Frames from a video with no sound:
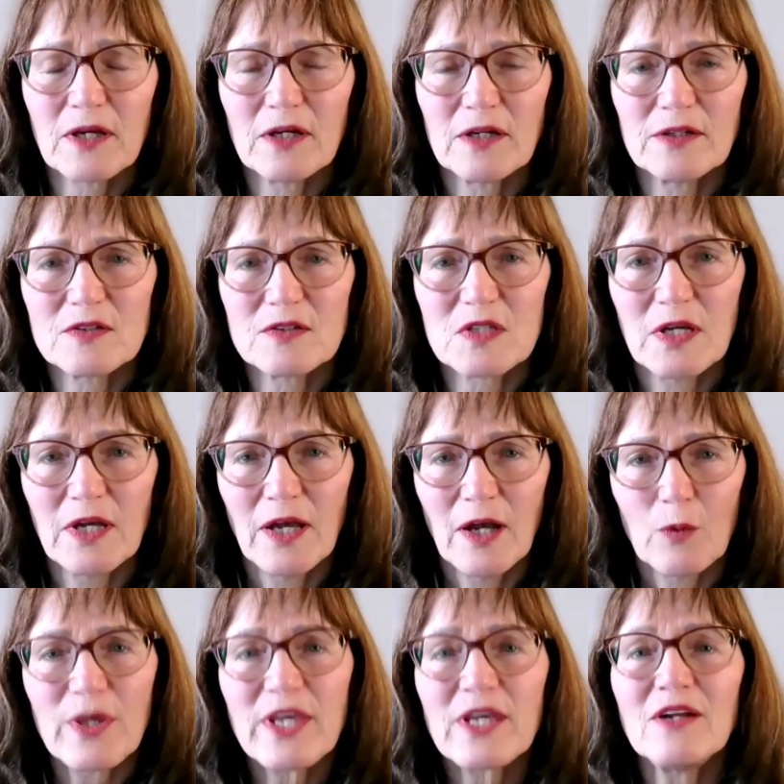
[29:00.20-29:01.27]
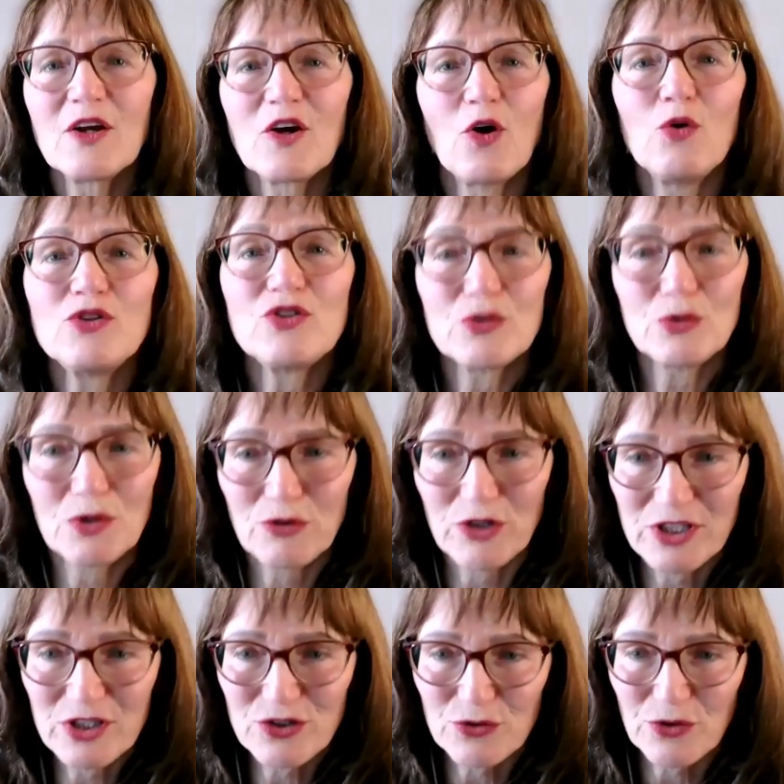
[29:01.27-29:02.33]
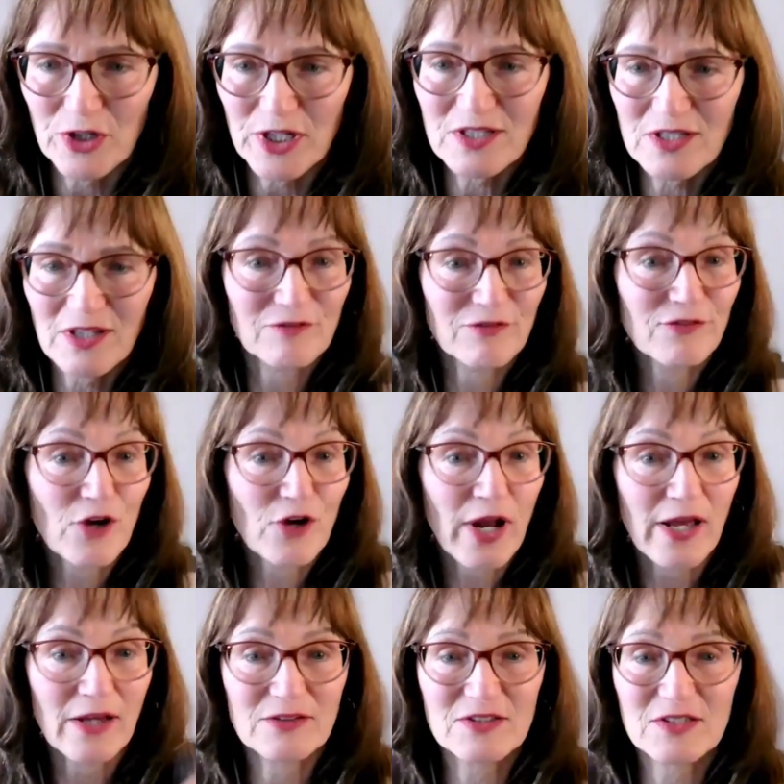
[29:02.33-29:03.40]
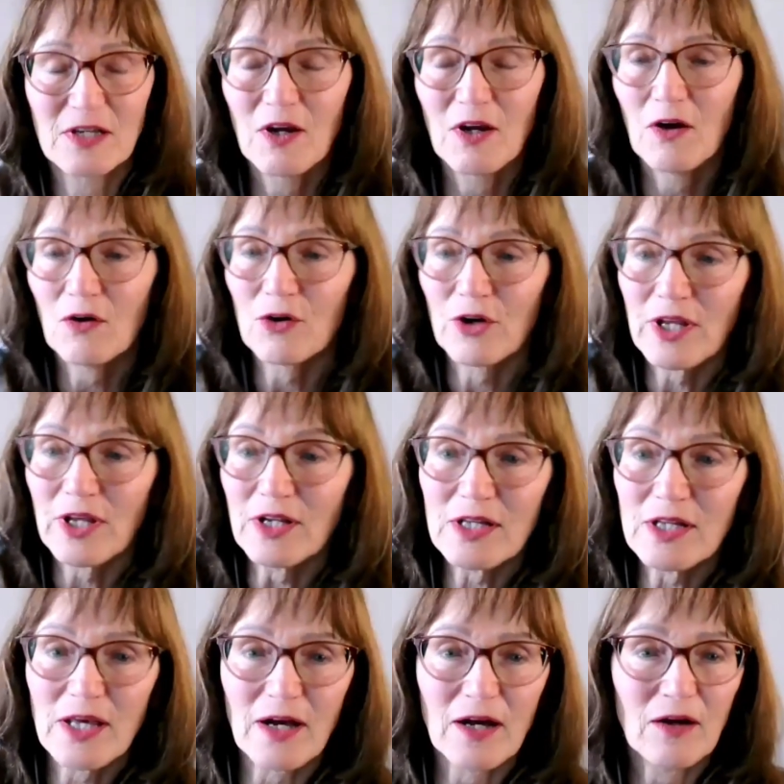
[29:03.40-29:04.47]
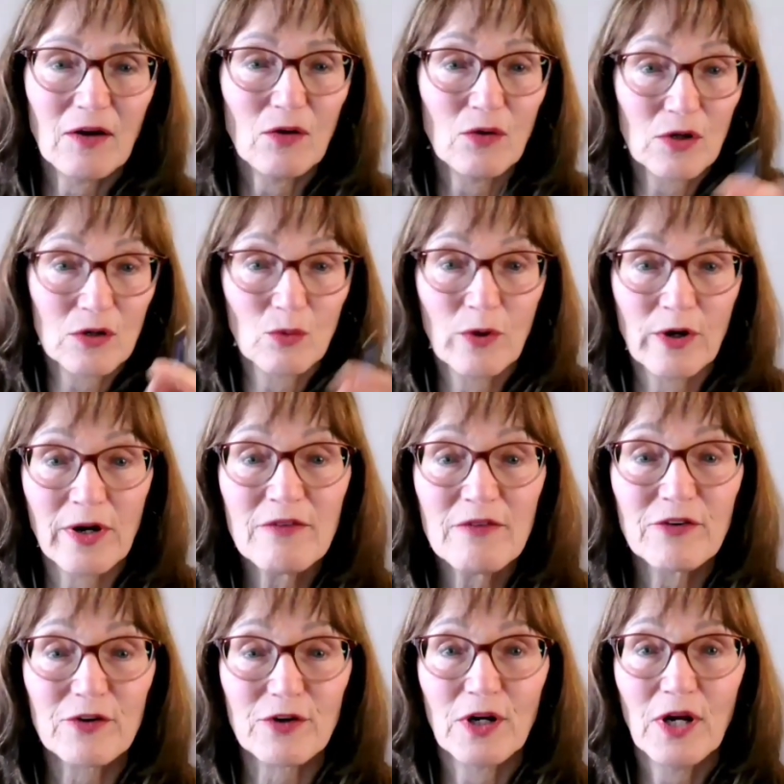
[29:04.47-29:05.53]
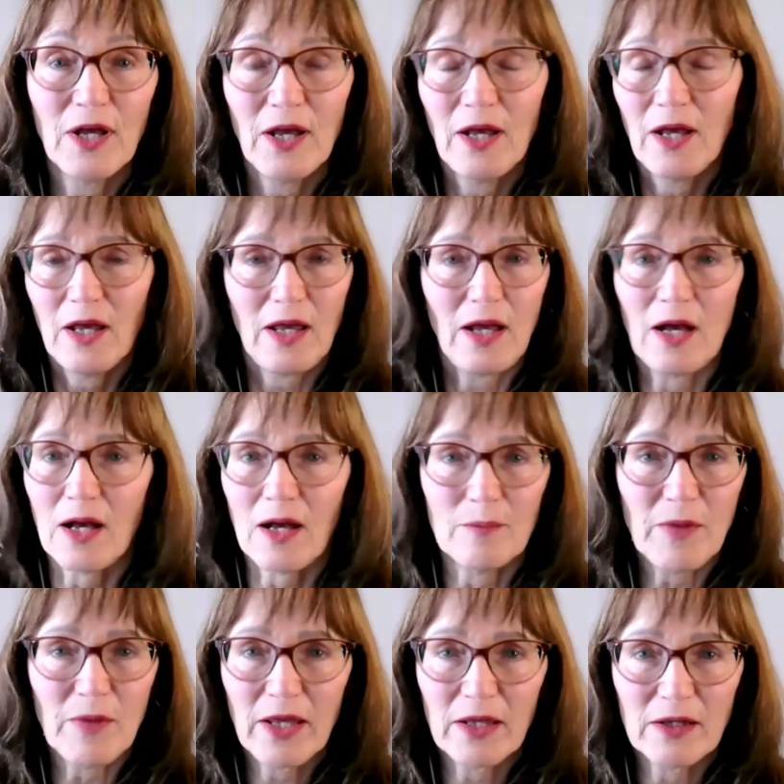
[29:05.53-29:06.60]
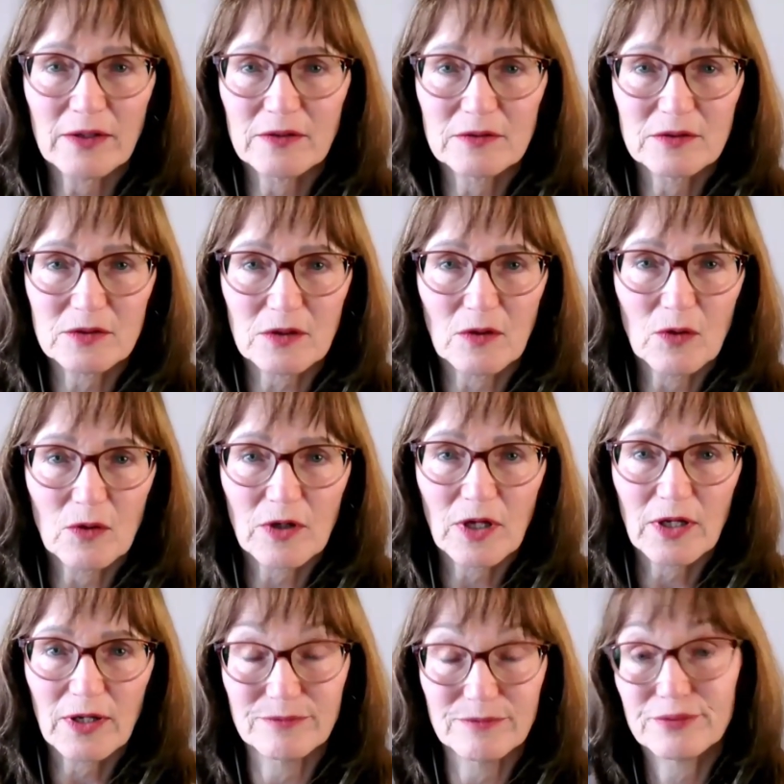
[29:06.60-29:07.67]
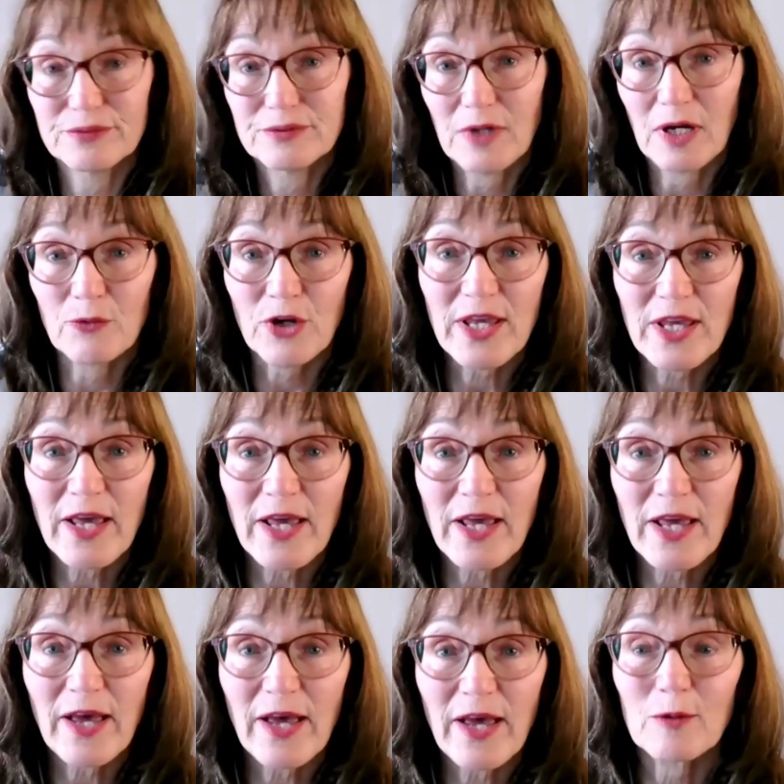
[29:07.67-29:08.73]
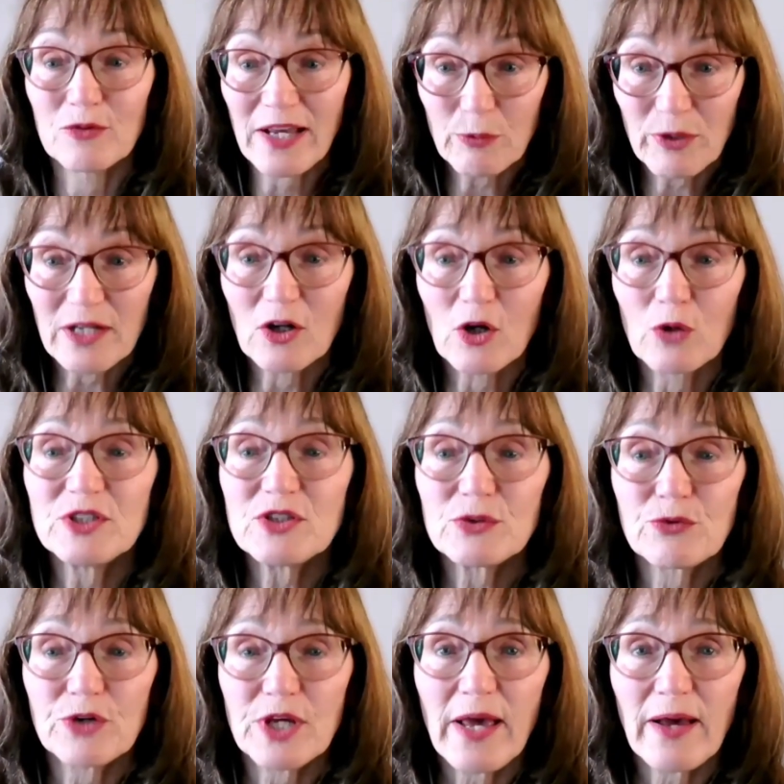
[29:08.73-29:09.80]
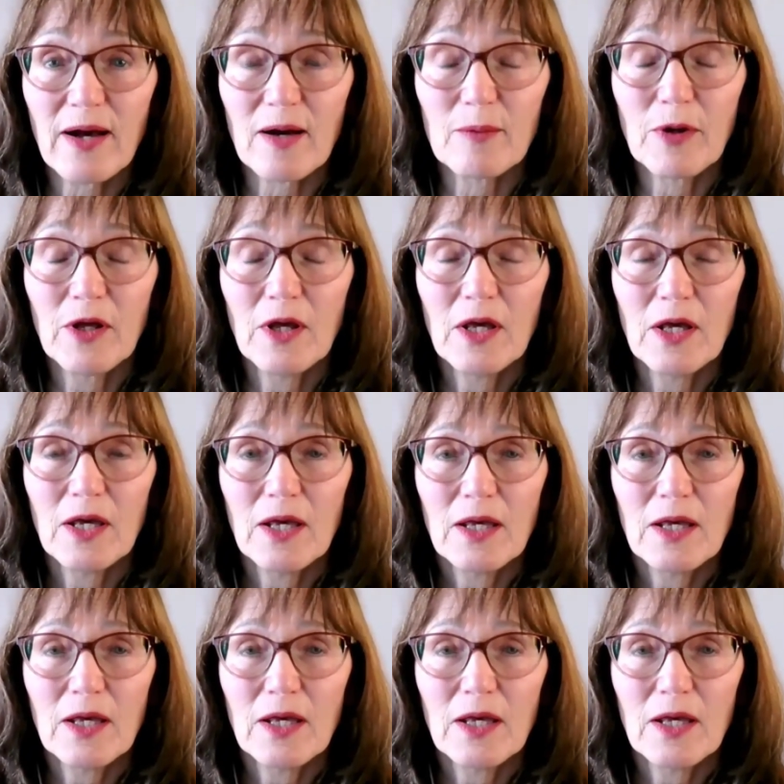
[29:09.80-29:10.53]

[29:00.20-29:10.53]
because we can go to a retreat in France or India or wherever, and or a rehab, like we can go into rehab,